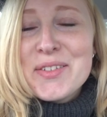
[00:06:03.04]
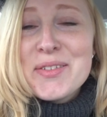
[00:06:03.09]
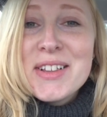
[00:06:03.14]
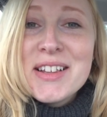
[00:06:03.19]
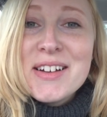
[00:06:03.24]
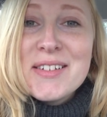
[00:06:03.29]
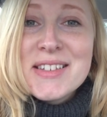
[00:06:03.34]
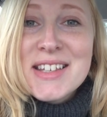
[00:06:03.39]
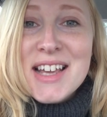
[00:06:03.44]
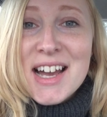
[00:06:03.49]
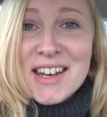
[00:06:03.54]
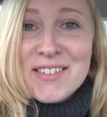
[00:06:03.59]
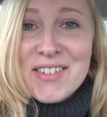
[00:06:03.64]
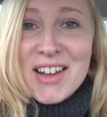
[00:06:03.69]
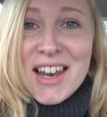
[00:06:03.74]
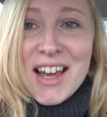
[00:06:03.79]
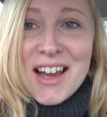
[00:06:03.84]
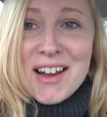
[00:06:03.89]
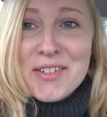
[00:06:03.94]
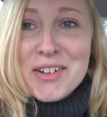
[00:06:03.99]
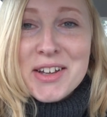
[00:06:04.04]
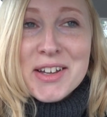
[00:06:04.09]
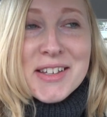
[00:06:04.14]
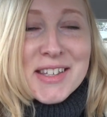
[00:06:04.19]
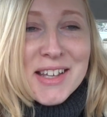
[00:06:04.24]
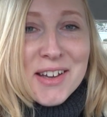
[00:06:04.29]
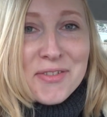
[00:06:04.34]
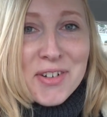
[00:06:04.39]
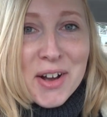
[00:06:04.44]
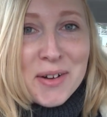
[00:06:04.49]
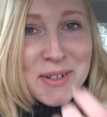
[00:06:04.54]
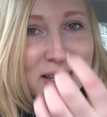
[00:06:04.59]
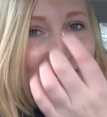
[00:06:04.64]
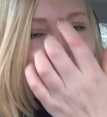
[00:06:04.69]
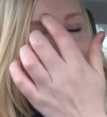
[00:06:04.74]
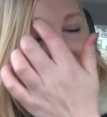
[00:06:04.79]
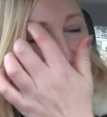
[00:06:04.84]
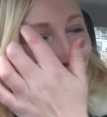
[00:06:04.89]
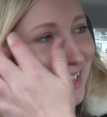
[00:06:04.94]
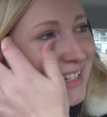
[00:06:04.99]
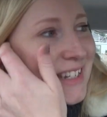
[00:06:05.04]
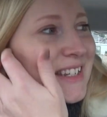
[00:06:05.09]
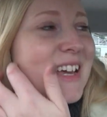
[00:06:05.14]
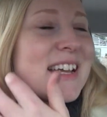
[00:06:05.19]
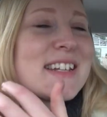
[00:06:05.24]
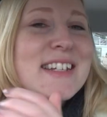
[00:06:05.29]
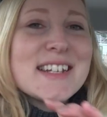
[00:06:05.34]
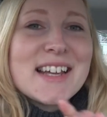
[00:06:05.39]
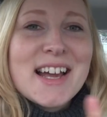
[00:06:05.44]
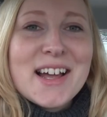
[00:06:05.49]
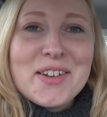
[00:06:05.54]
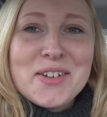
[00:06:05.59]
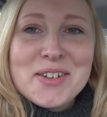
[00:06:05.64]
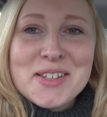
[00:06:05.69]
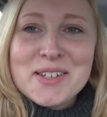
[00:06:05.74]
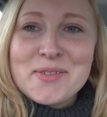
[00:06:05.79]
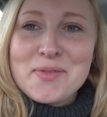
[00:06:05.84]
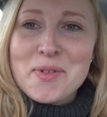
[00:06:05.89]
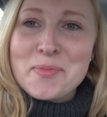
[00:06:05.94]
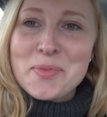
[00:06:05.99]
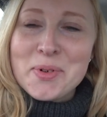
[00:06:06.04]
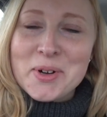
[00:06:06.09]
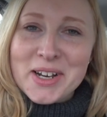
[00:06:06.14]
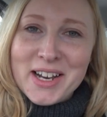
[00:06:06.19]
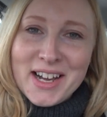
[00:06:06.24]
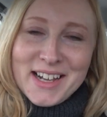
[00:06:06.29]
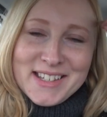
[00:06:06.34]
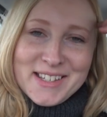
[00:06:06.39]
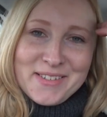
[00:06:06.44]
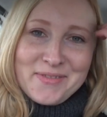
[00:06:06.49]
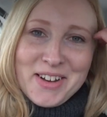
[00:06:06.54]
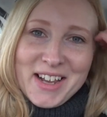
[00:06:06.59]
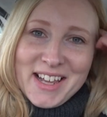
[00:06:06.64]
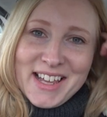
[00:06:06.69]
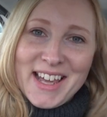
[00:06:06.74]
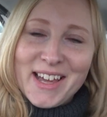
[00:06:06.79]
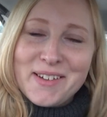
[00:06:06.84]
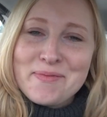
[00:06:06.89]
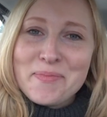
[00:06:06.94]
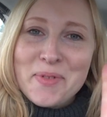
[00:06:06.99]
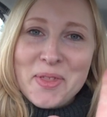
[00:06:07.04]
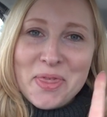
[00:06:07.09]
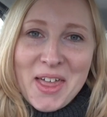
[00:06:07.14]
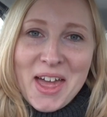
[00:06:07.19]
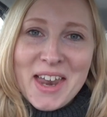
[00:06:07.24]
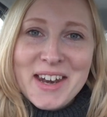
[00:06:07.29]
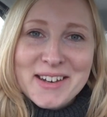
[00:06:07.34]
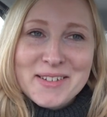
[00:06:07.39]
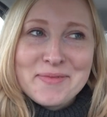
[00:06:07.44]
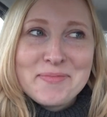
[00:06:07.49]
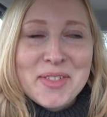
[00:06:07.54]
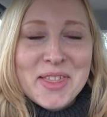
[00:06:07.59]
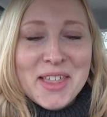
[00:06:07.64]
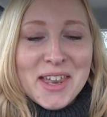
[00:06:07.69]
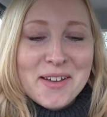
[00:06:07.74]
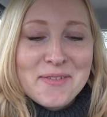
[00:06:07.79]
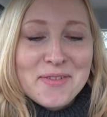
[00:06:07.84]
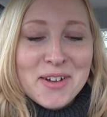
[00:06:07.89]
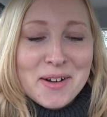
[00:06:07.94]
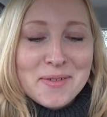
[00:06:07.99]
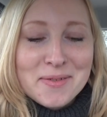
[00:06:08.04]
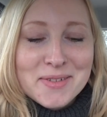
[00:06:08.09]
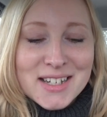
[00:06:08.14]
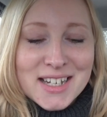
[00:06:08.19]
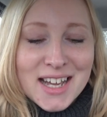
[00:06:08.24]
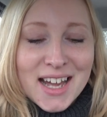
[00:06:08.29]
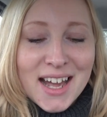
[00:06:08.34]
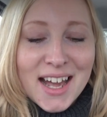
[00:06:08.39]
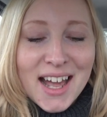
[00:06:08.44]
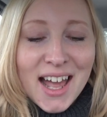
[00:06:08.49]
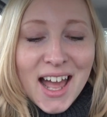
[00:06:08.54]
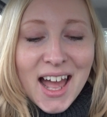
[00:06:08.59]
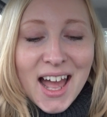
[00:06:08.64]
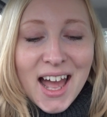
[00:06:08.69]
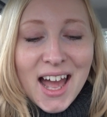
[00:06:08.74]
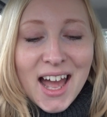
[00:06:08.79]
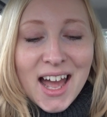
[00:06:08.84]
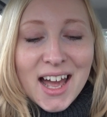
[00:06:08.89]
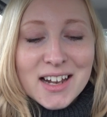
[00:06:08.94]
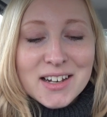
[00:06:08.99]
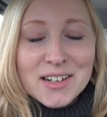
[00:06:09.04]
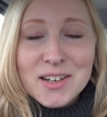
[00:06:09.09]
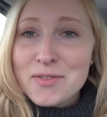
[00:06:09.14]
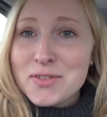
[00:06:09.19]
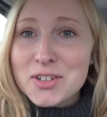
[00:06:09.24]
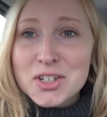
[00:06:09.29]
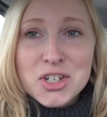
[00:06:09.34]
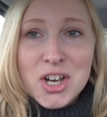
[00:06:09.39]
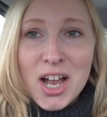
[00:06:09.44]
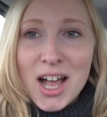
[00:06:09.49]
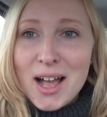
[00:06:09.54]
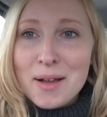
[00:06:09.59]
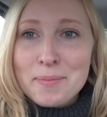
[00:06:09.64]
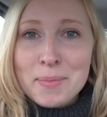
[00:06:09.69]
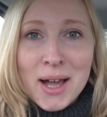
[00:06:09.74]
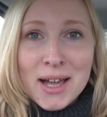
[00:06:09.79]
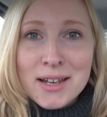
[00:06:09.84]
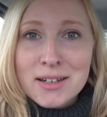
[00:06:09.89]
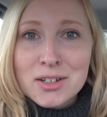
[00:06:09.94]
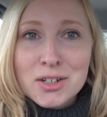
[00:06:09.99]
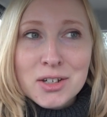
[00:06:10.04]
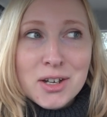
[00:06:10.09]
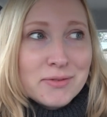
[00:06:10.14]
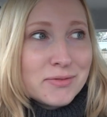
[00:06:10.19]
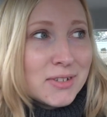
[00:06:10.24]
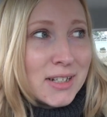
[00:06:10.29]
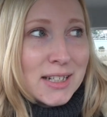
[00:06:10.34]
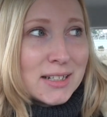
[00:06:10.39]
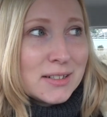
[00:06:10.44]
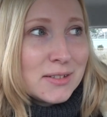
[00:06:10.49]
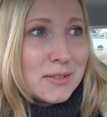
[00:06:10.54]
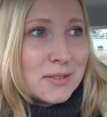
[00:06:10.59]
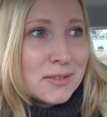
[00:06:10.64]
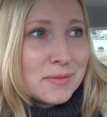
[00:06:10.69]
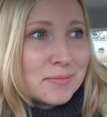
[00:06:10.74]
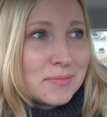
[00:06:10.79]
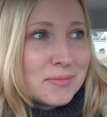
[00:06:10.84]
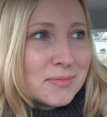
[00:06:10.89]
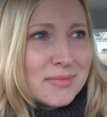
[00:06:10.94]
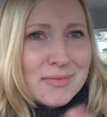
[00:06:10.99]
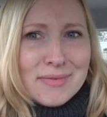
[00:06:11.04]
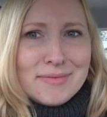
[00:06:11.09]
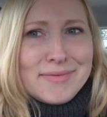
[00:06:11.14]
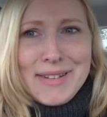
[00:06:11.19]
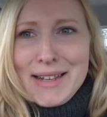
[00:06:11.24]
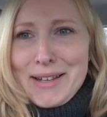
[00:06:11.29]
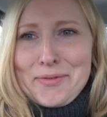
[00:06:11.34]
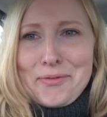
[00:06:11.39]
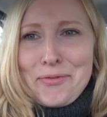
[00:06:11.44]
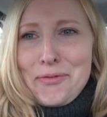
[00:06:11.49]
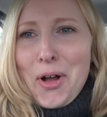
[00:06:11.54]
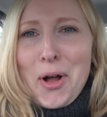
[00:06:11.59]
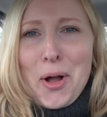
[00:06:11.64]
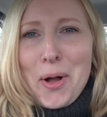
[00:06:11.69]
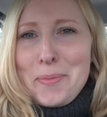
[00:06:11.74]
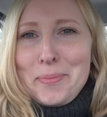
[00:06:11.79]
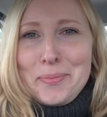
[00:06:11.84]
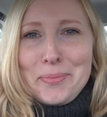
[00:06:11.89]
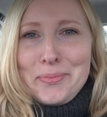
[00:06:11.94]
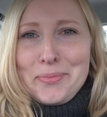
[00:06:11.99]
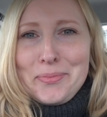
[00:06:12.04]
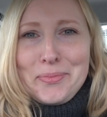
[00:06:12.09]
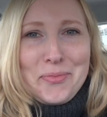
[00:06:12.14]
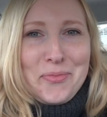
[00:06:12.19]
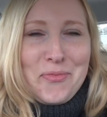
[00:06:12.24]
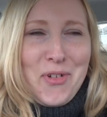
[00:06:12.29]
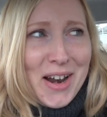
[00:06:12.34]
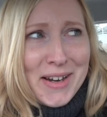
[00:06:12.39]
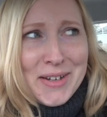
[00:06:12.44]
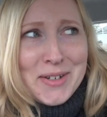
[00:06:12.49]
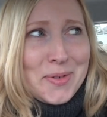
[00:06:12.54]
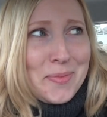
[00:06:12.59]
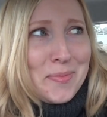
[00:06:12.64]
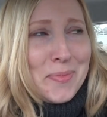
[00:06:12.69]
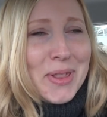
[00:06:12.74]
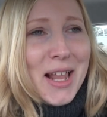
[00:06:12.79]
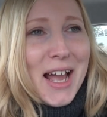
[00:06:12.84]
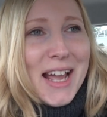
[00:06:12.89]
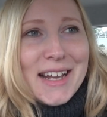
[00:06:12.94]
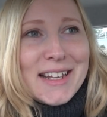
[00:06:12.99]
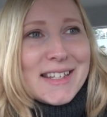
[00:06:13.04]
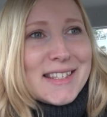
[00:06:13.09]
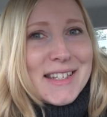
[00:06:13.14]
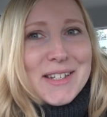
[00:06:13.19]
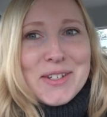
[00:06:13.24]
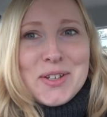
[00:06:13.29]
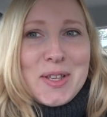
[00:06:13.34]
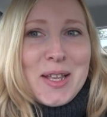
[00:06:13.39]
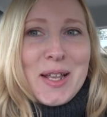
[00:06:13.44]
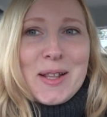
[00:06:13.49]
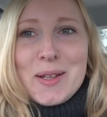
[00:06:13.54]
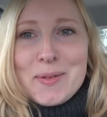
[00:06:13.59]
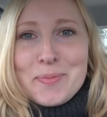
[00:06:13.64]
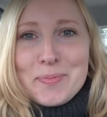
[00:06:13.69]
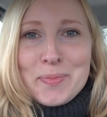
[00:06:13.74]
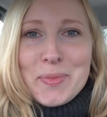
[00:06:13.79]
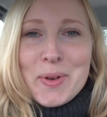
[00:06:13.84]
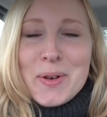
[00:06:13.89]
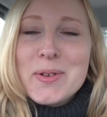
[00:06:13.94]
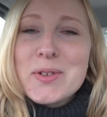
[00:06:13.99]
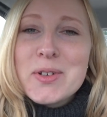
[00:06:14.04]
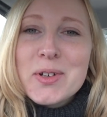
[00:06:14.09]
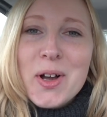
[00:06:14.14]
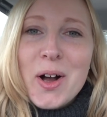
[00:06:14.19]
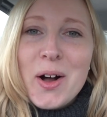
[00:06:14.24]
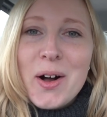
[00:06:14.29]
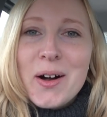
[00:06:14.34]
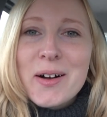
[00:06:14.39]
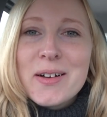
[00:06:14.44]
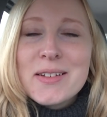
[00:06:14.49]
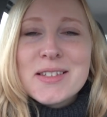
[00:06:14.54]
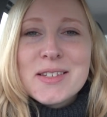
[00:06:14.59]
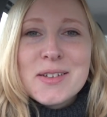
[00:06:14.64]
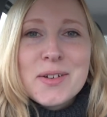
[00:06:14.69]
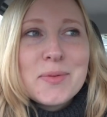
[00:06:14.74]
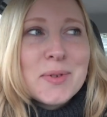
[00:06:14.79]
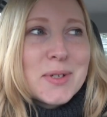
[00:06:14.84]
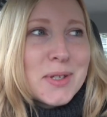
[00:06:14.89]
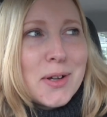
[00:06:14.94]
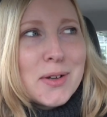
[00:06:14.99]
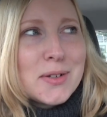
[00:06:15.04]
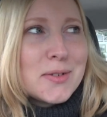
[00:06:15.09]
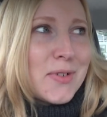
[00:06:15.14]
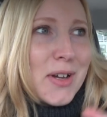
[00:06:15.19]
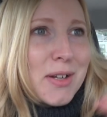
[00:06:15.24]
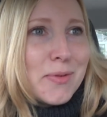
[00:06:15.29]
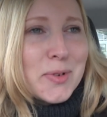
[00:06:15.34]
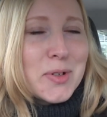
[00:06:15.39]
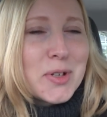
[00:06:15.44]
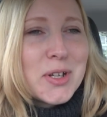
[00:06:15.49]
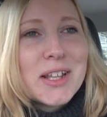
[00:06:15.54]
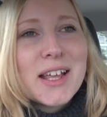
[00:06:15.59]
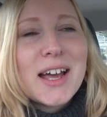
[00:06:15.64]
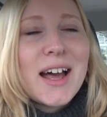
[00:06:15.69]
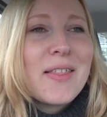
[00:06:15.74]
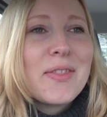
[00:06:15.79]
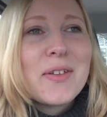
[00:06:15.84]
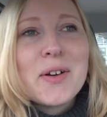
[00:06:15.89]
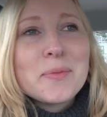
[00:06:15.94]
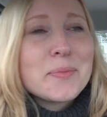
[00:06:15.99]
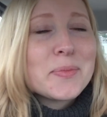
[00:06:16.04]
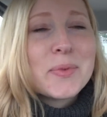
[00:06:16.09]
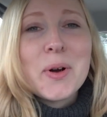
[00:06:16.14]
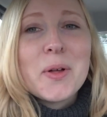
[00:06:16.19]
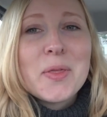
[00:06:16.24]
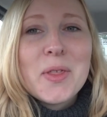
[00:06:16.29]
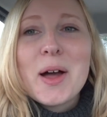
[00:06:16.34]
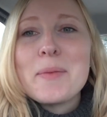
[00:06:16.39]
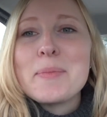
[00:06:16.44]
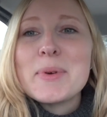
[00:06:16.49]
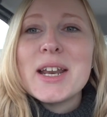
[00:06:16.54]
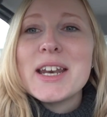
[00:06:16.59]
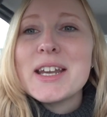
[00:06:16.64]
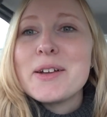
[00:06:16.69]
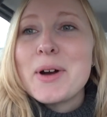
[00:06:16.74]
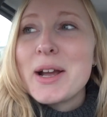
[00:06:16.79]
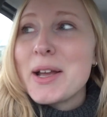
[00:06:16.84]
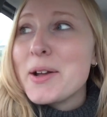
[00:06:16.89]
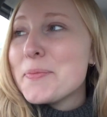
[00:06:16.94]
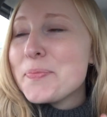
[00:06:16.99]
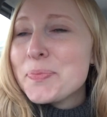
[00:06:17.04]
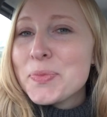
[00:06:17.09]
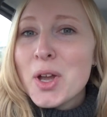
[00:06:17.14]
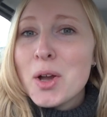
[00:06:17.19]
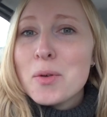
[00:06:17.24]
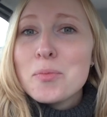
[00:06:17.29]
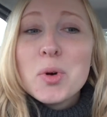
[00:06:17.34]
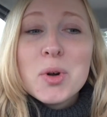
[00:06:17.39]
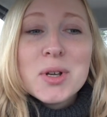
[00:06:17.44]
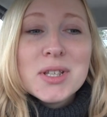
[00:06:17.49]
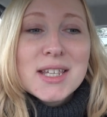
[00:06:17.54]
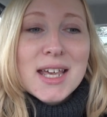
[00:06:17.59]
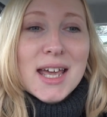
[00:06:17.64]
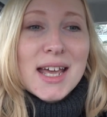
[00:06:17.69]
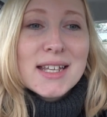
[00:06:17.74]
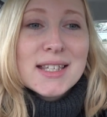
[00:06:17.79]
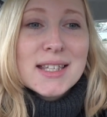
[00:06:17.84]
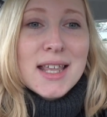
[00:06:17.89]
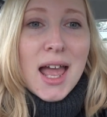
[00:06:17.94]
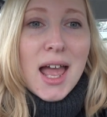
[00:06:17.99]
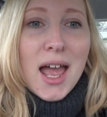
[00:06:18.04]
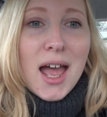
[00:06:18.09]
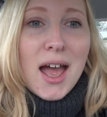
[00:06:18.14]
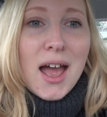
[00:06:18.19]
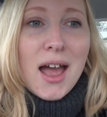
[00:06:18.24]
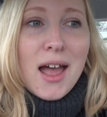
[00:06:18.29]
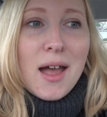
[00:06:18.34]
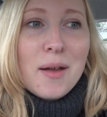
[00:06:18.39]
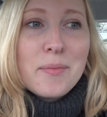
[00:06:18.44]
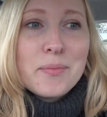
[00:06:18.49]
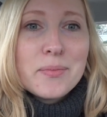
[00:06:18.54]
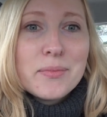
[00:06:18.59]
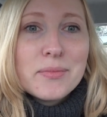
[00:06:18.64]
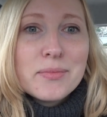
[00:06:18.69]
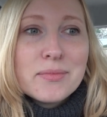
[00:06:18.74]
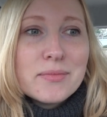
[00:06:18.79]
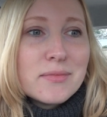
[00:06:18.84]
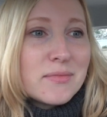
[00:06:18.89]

Well, that was kind of hilarious. I found it in the end. I did get lost at one point and had to ring him, but then but then I found it. Lovely chap and lovely little like farm random place that just had a bunch of cars, so it wasn't hard to find once I got, there. But anyway, point is, um,